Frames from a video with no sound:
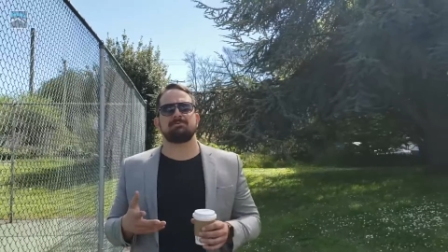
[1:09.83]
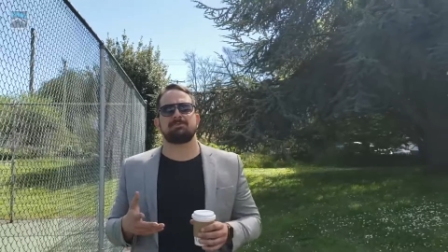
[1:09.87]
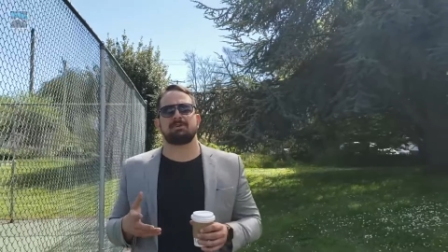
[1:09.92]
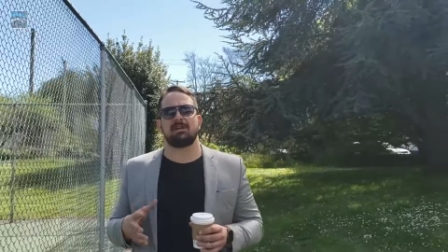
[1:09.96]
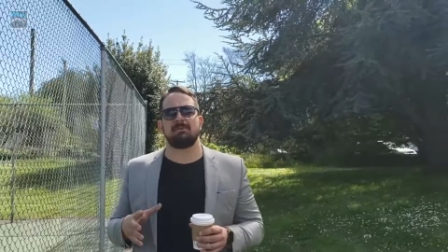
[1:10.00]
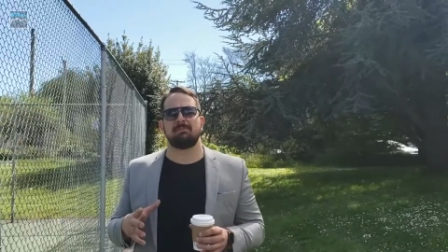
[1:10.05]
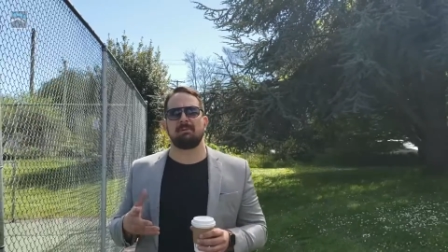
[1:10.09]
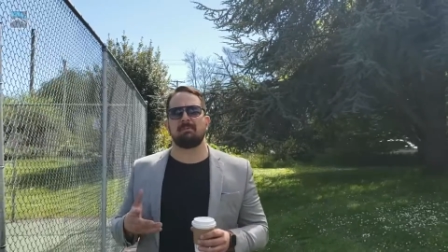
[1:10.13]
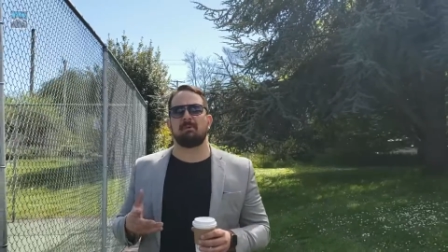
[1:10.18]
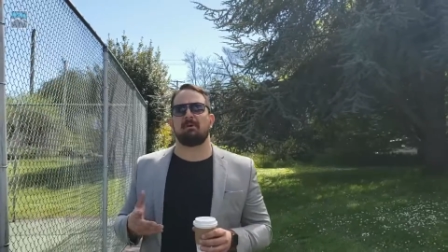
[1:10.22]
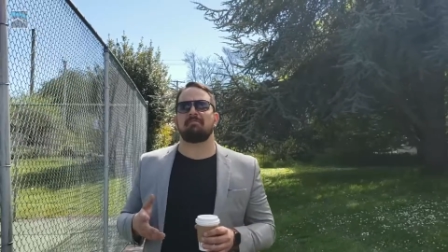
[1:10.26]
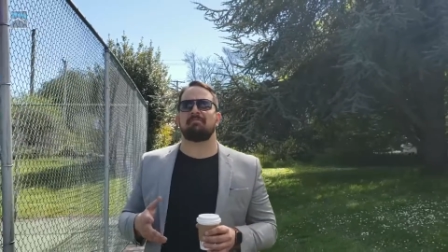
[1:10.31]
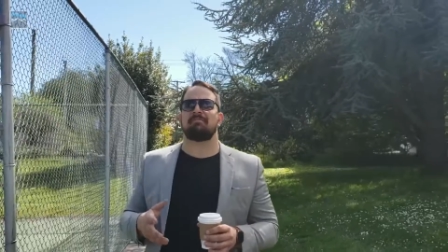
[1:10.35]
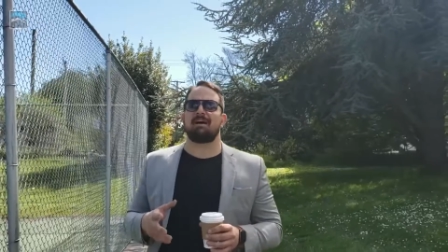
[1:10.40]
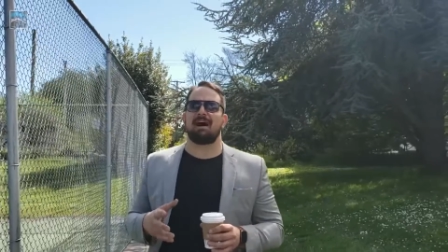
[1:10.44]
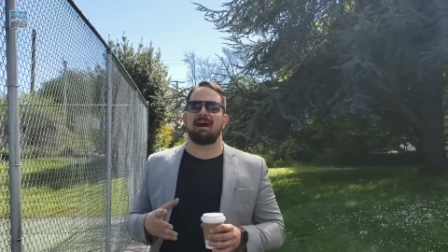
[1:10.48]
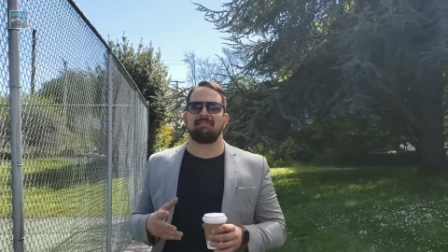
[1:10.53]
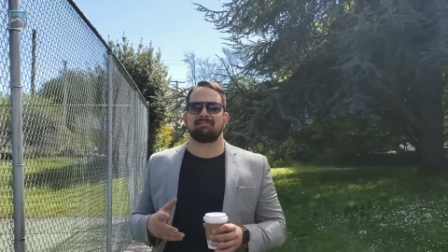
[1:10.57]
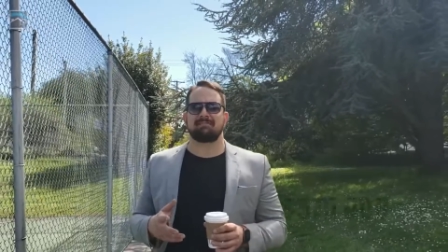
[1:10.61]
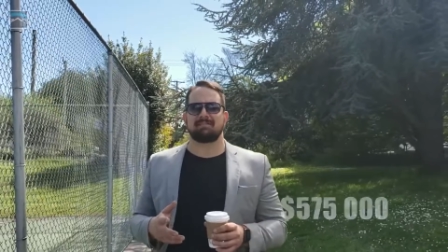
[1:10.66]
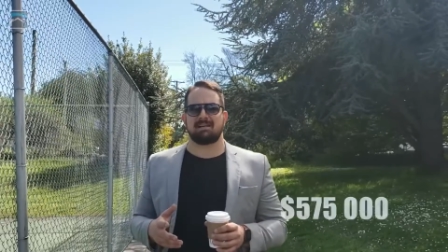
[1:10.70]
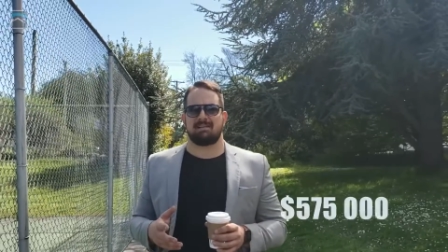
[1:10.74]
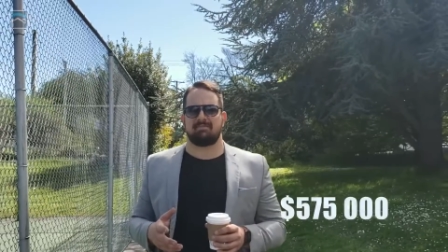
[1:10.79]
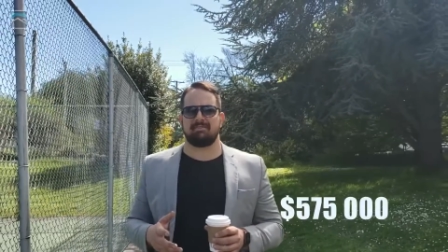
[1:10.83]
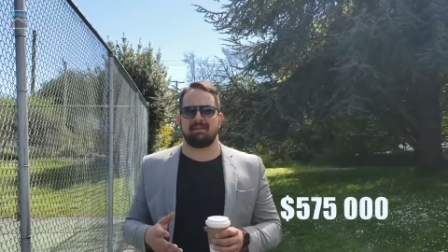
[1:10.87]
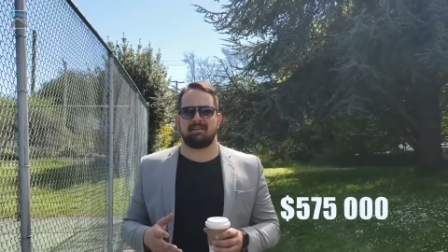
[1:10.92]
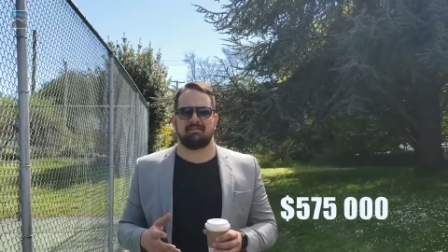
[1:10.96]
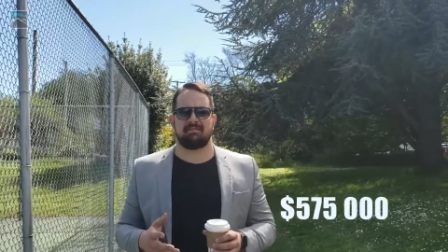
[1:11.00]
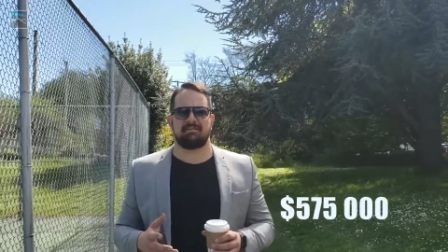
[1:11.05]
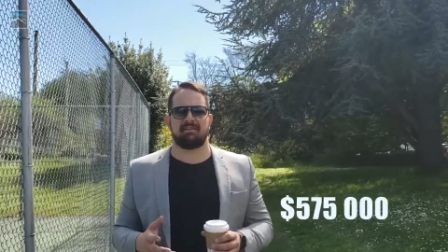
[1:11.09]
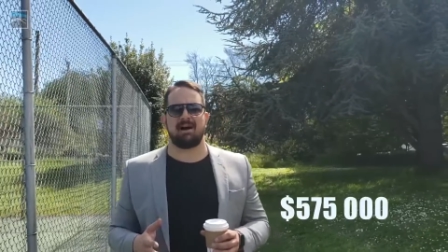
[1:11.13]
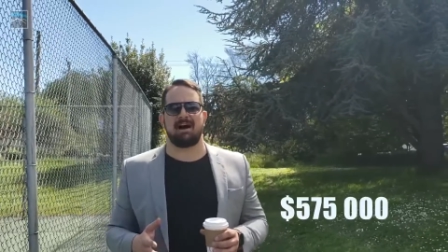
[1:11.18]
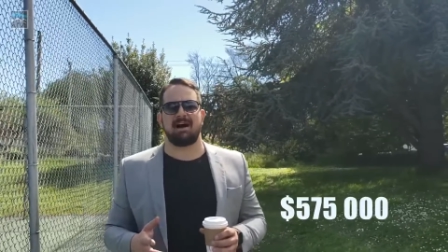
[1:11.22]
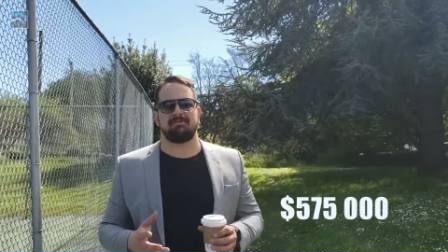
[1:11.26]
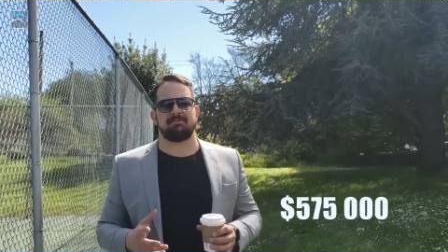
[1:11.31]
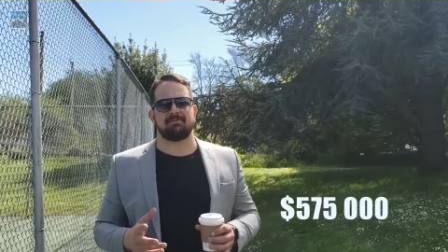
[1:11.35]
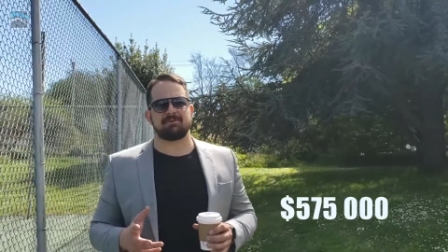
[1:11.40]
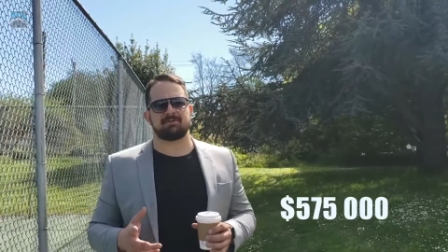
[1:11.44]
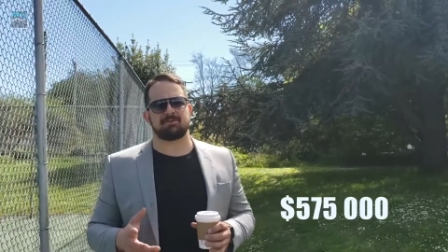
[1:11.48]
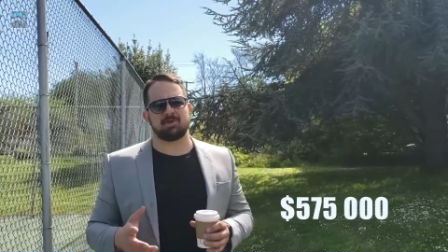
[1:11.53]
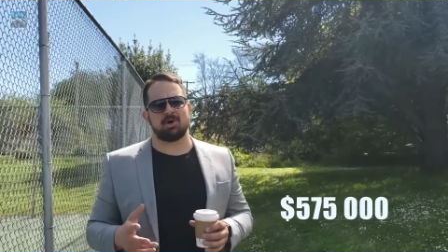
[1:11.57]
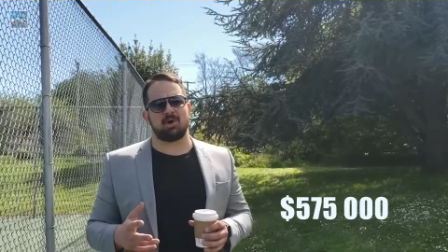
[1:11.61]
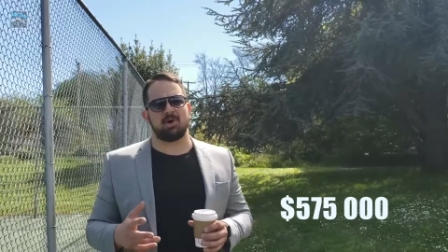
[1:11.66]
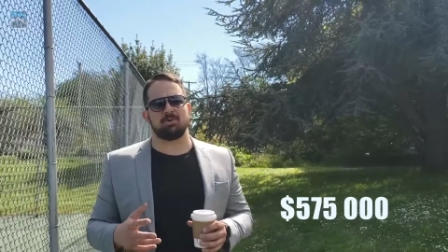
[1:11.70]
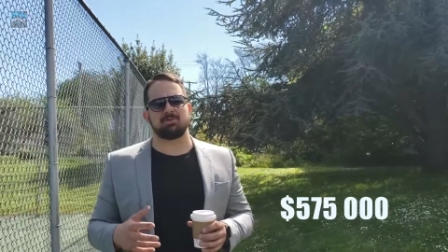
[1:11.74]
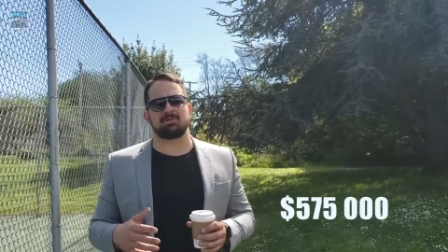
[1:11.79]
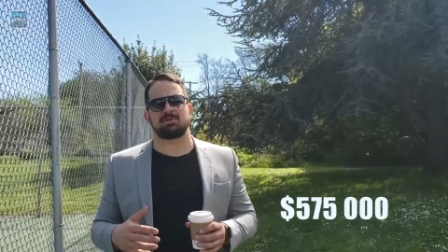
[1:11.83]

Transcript: is going to be about $575,000 or so.